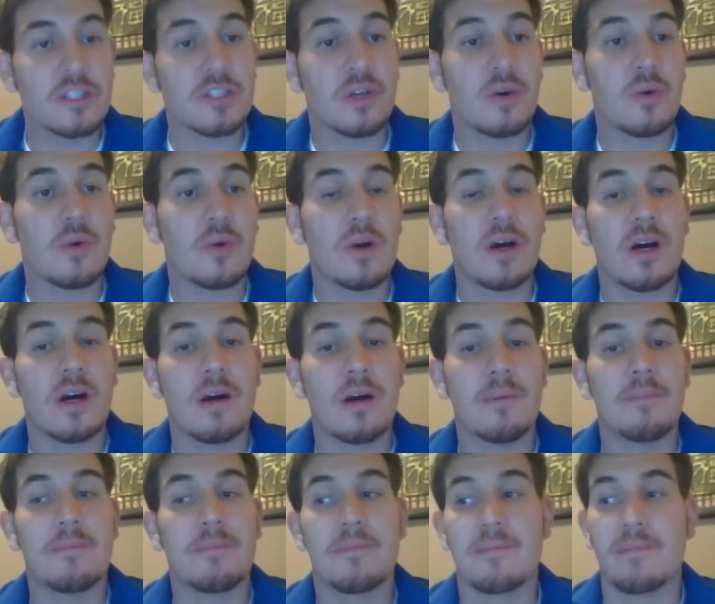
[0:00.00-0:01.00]
So
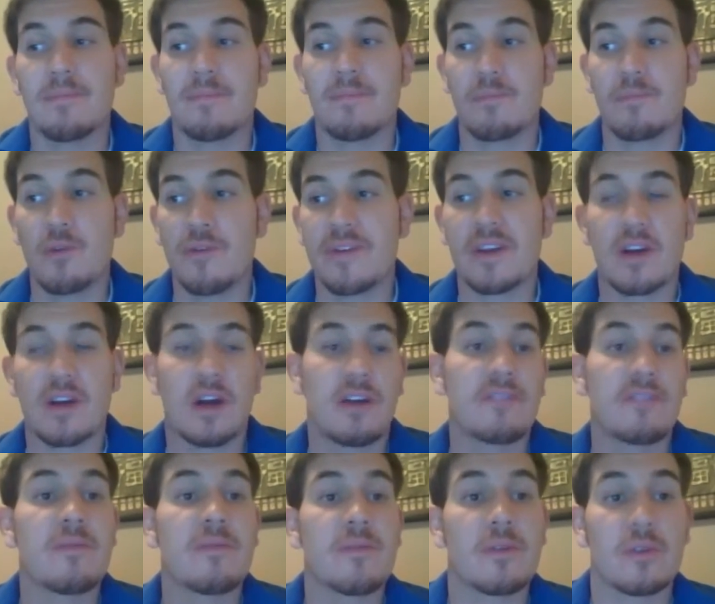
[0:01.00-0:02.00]
moving
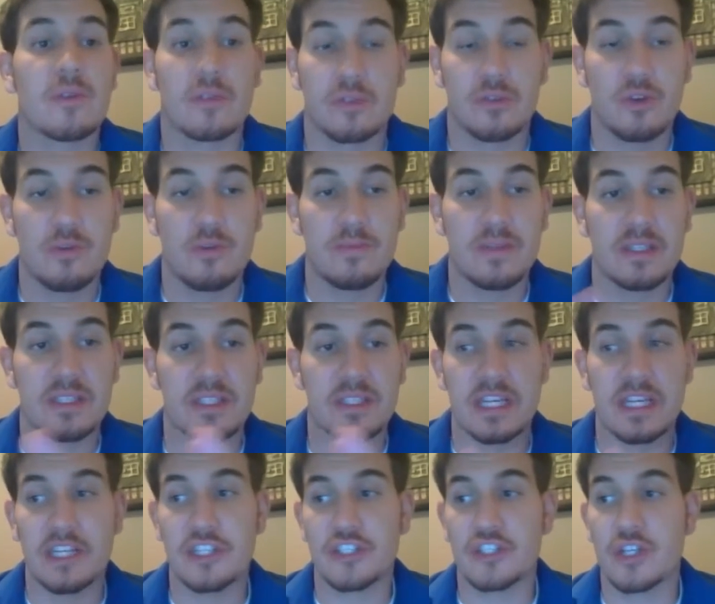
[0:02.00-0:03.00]
on from the recruitment
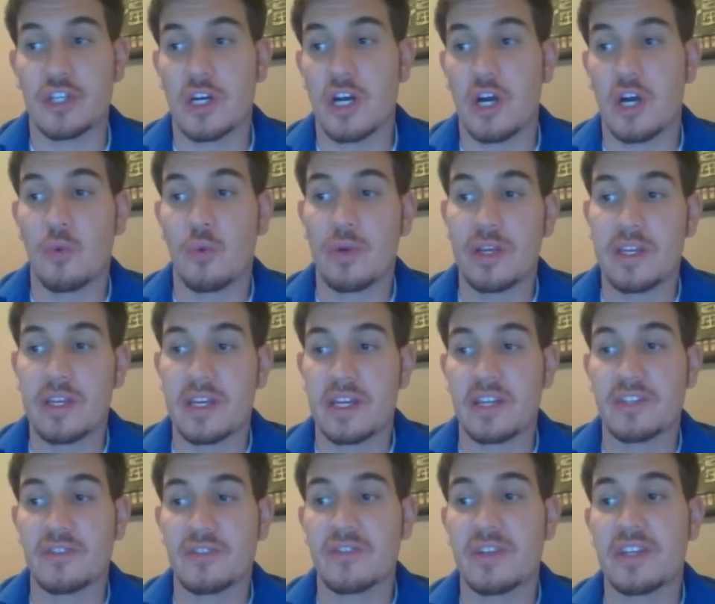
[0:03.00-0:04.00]
stage, we get
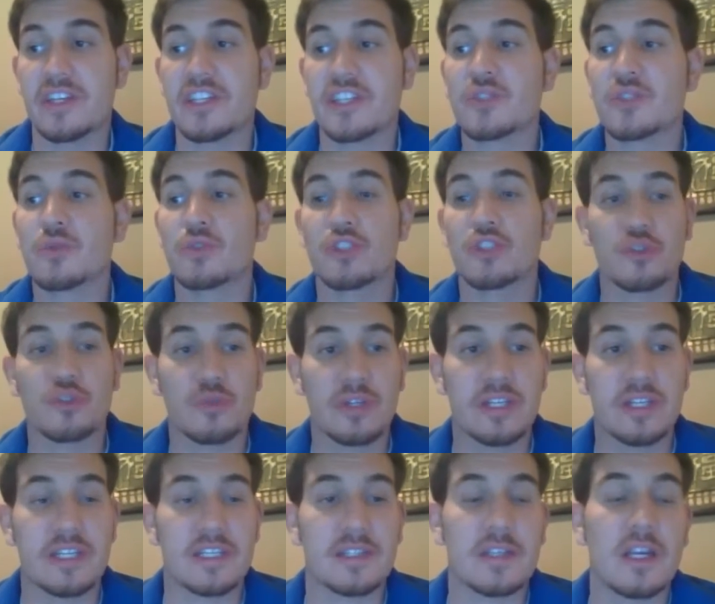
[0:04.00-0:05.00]
into the initial
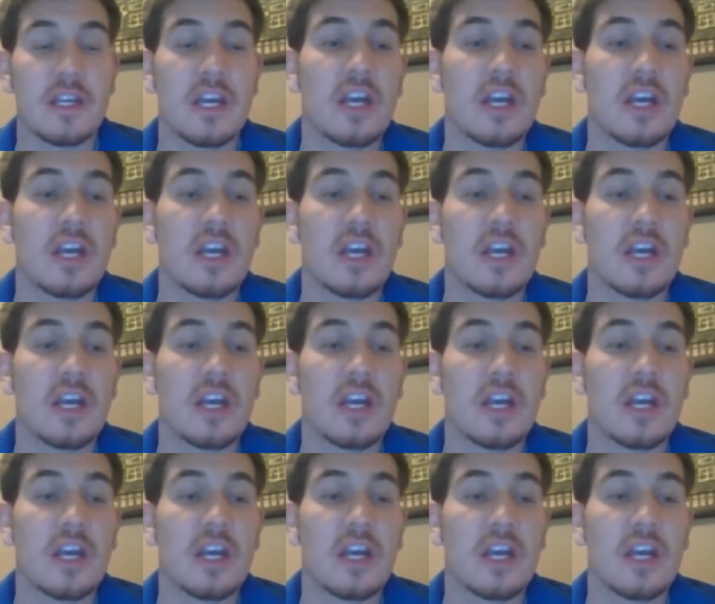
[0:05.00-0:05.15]
screening.